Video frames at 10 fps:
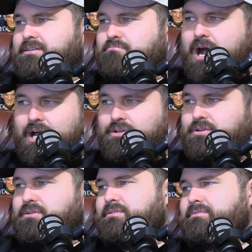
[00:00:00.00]

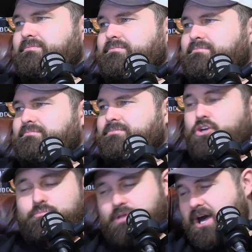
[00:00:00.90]
Manu,
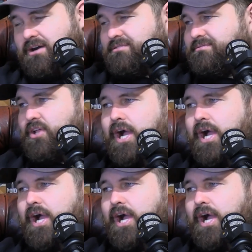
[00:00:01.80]
Dom Young, like